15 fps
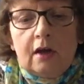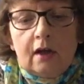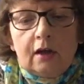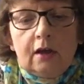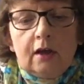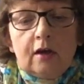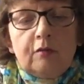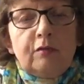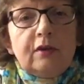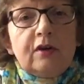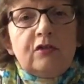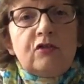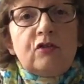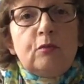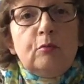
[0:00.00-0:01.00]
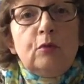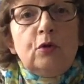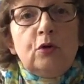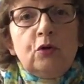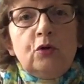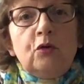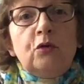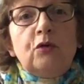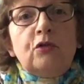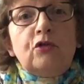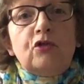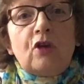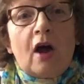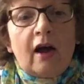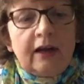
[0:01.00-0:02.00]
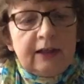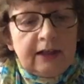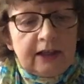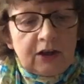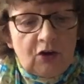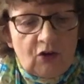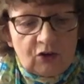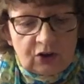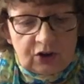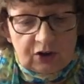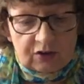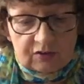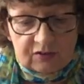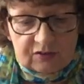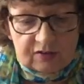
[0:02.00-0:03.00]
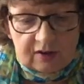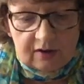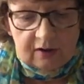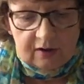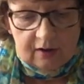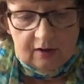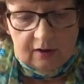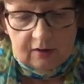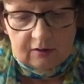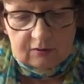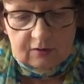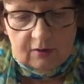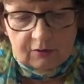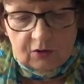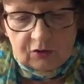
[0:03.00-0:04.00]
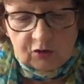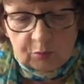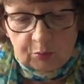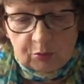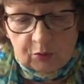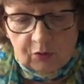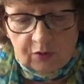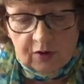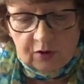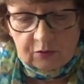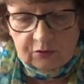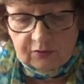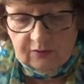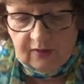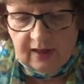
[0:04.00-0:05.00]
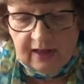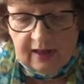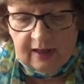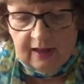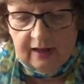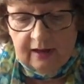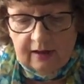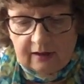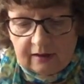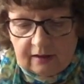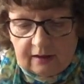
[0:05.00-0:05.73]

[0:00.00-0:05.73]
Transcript: Lovely, smooth, shiny conkers. So I'm going to put those there.